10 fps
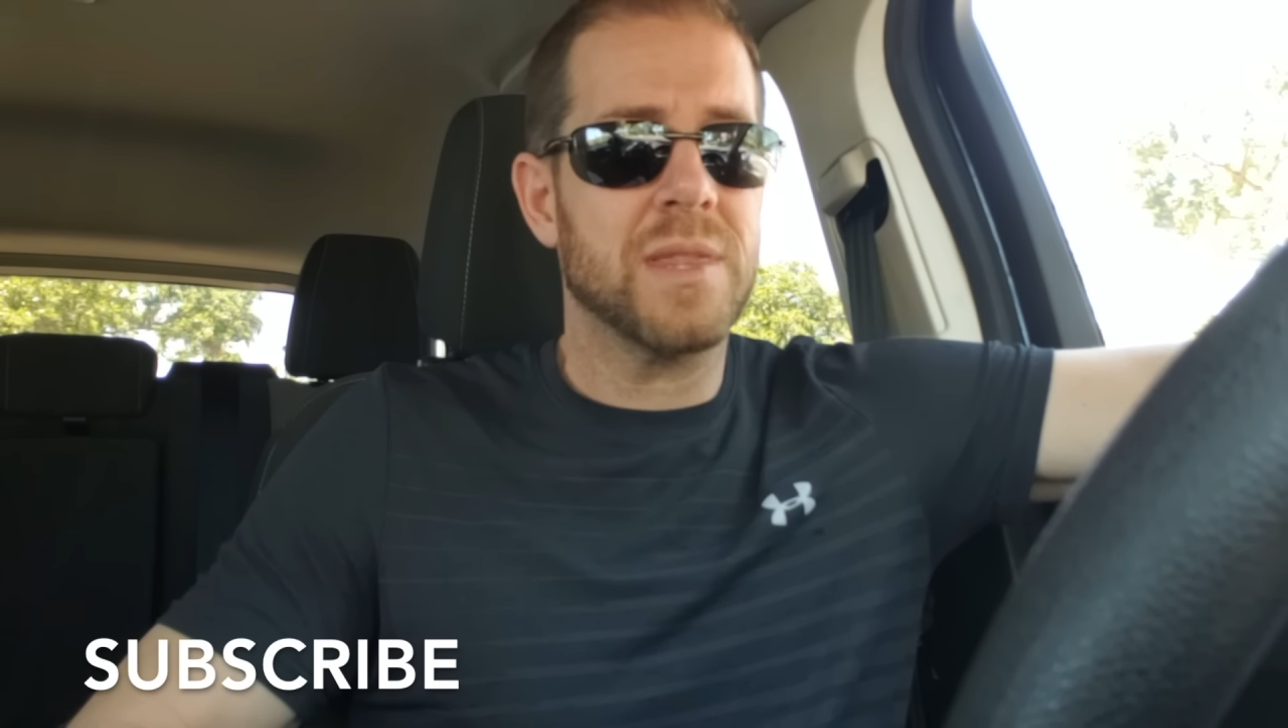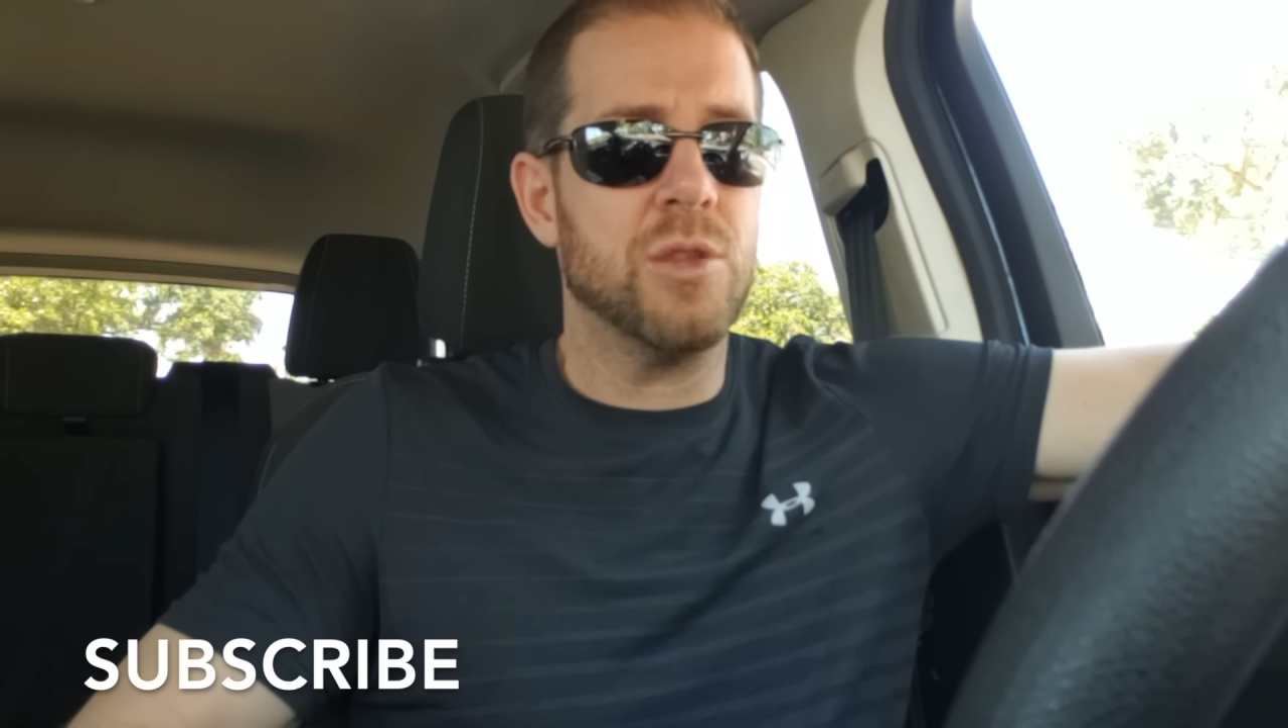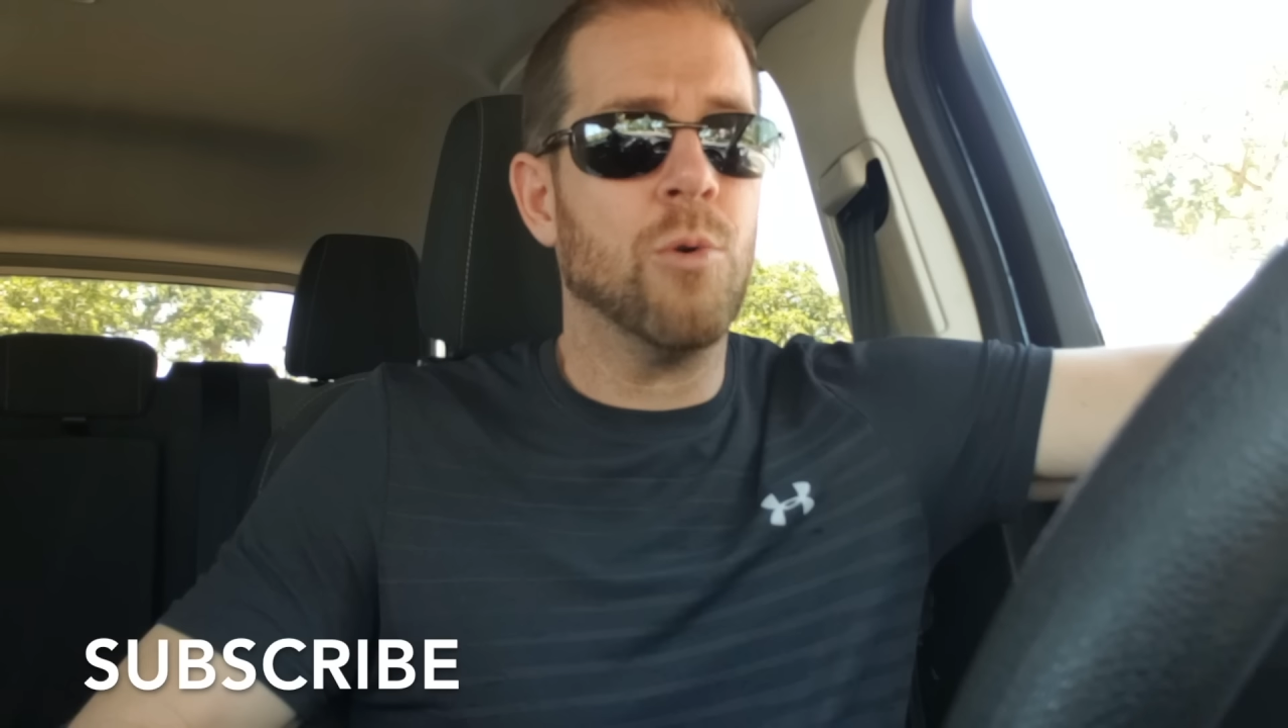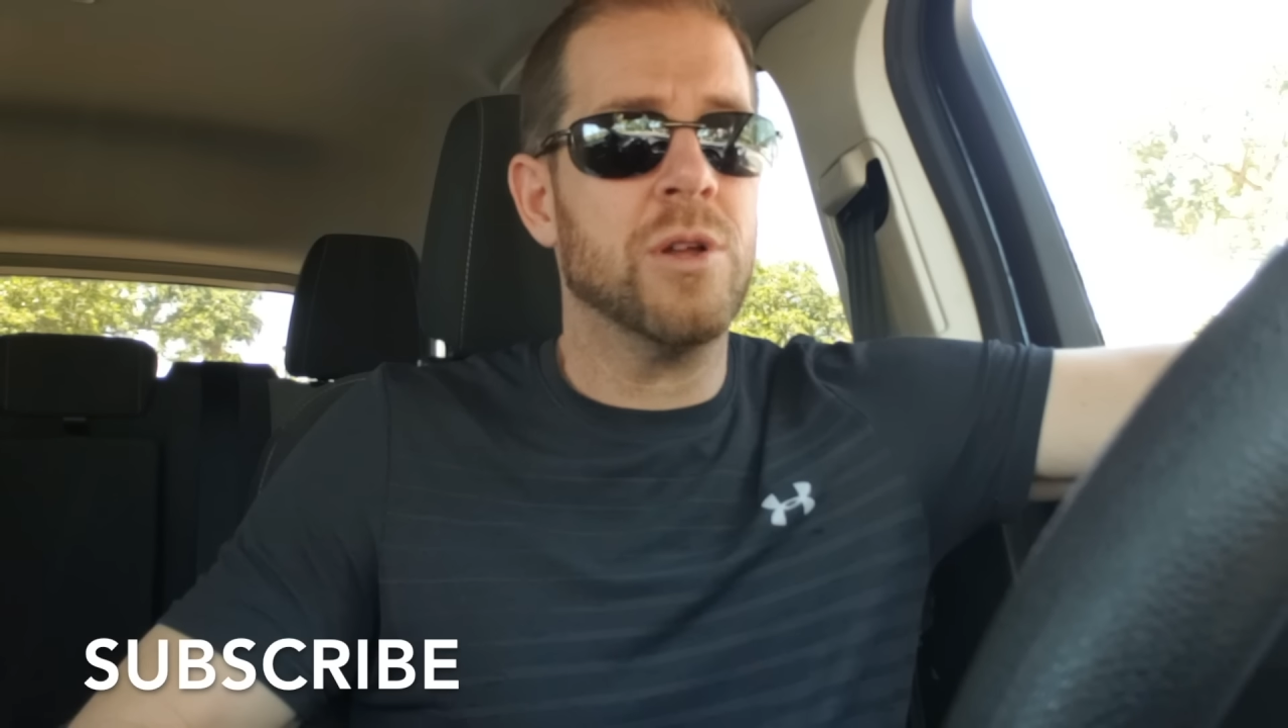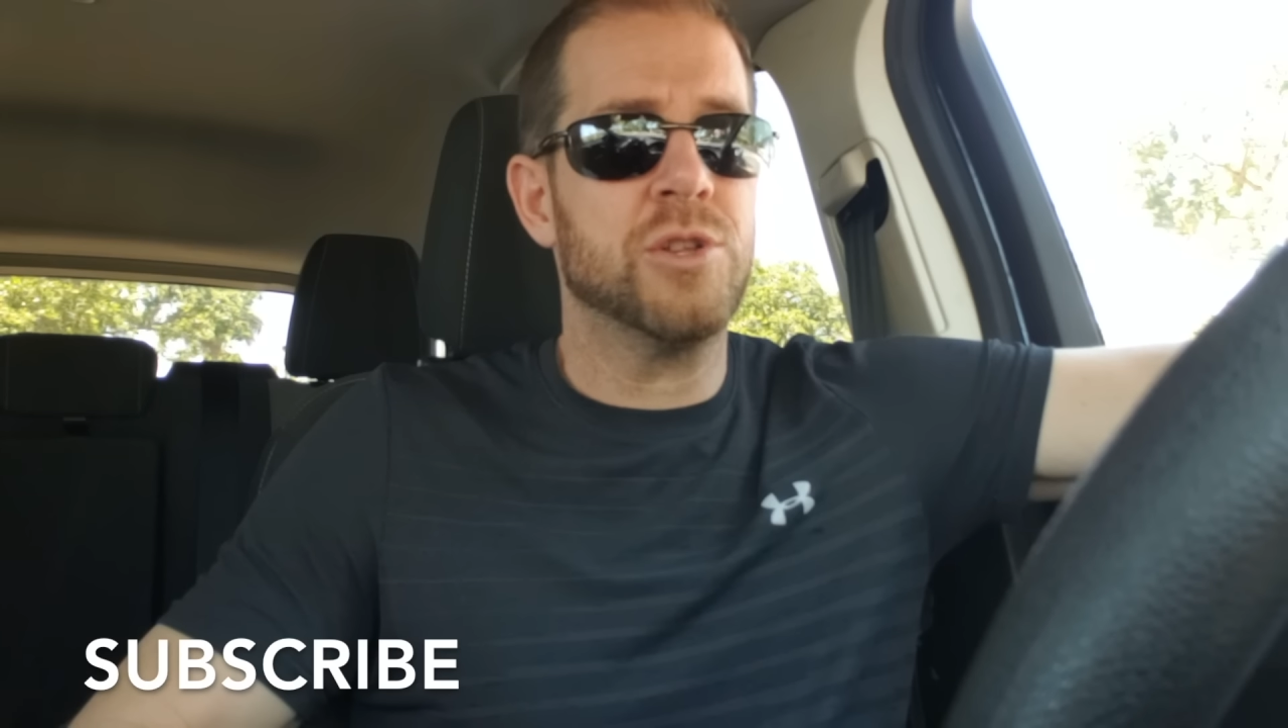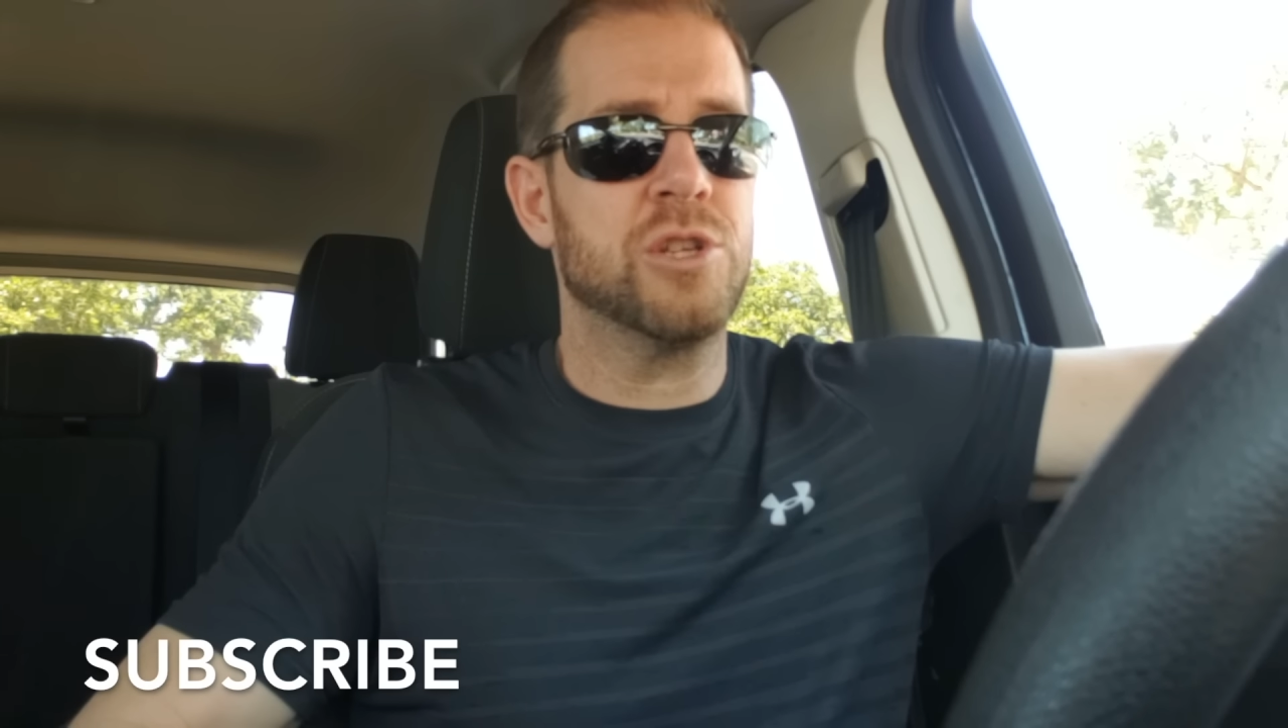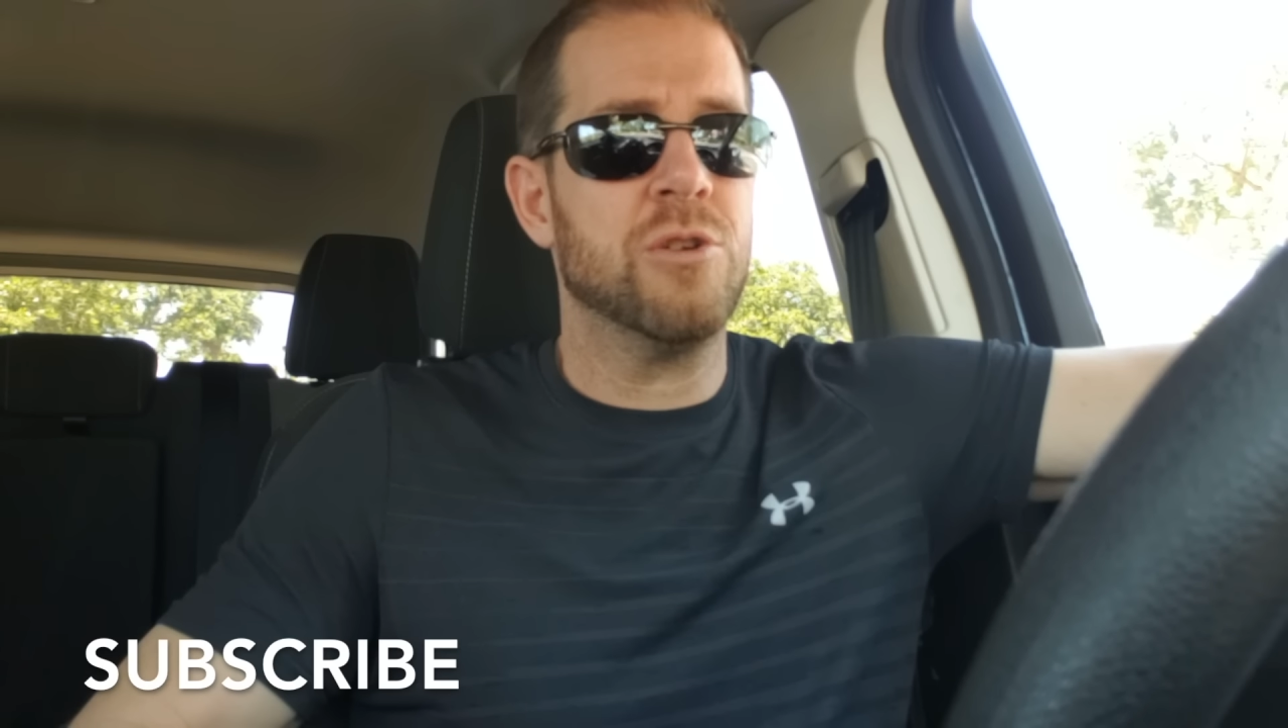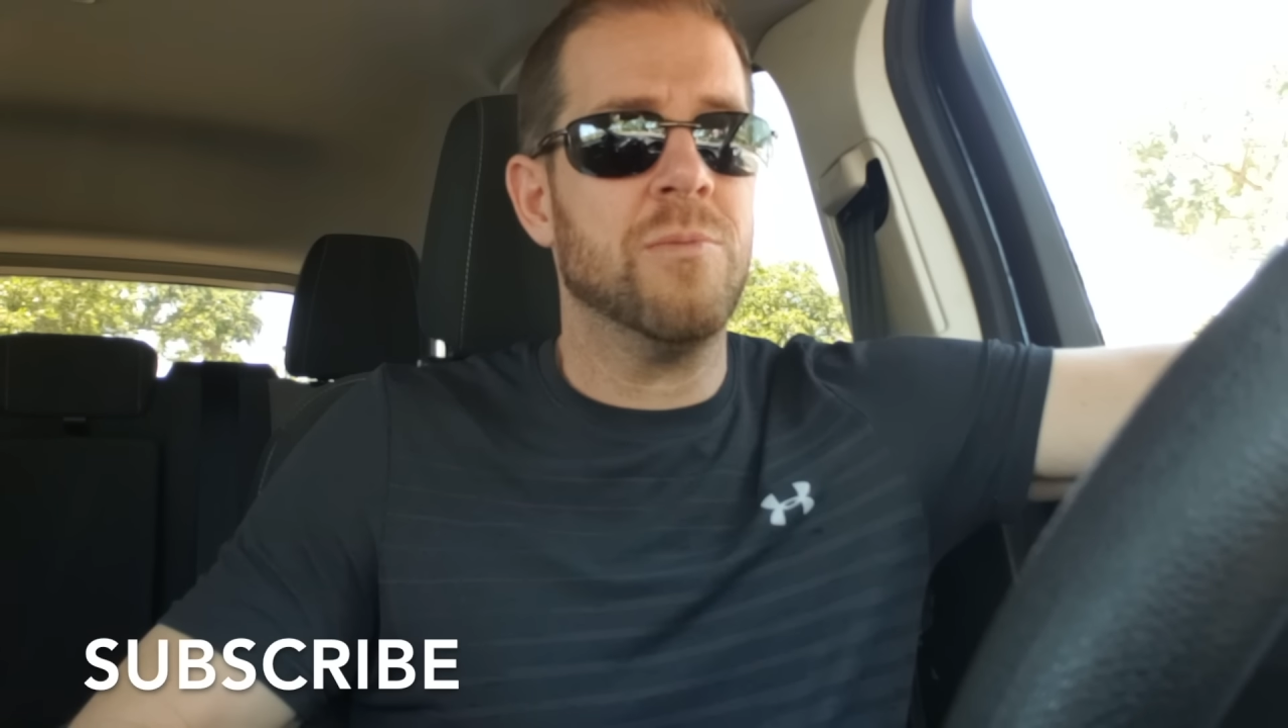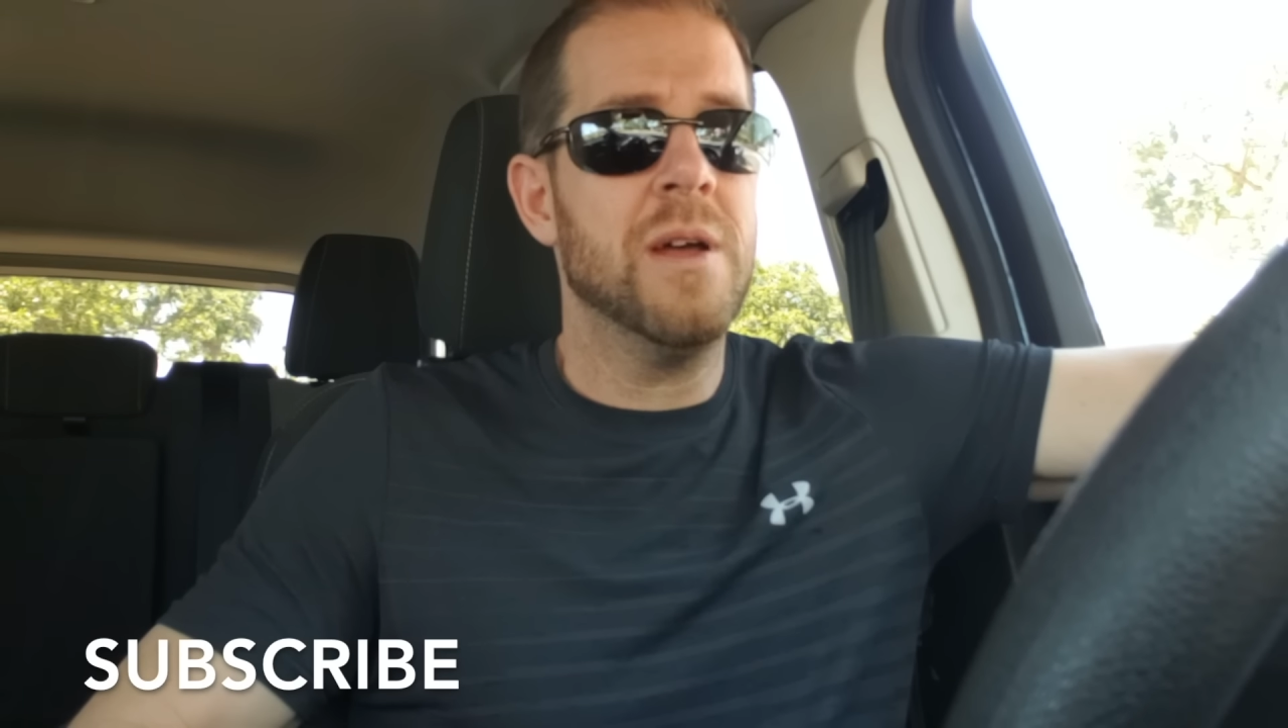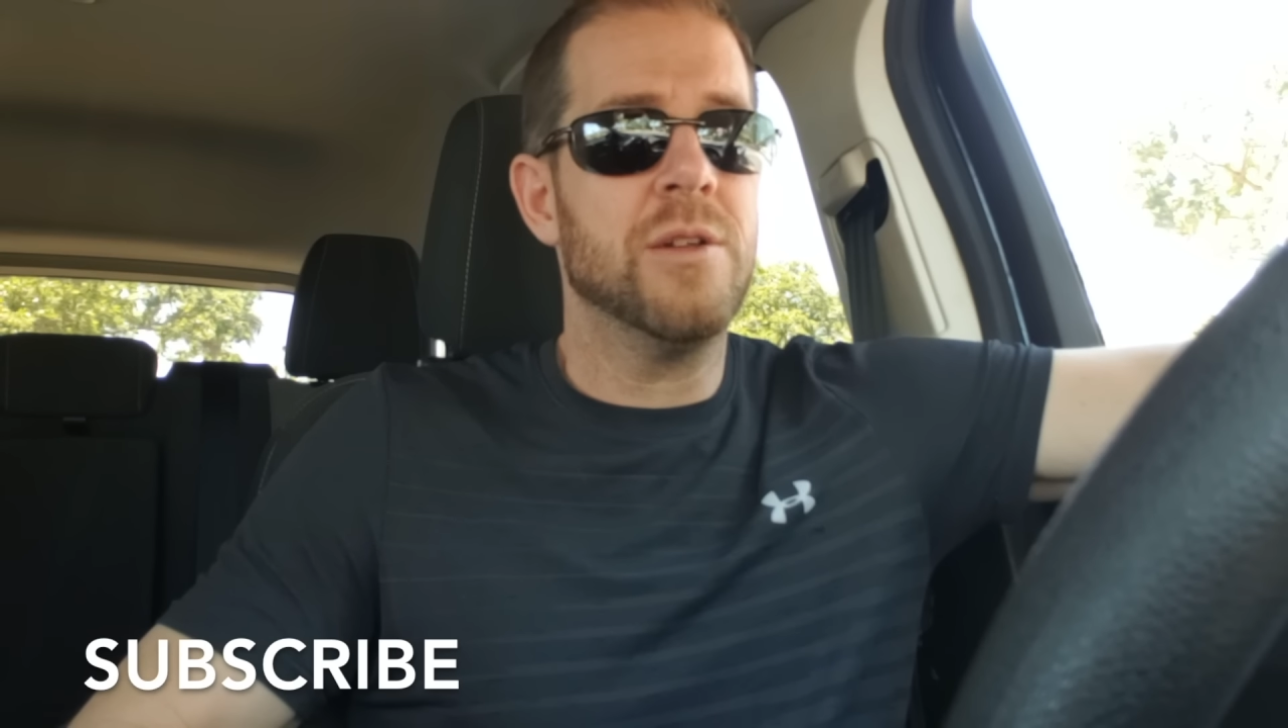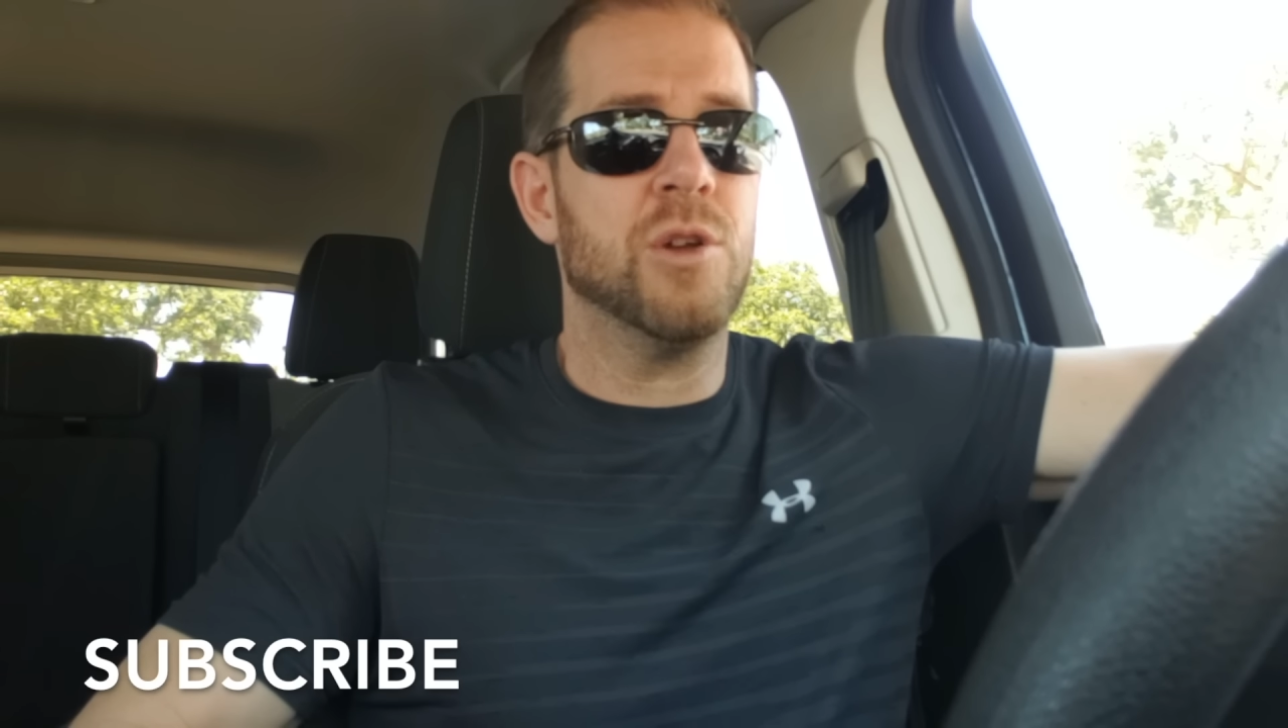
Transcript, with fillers: don't consume,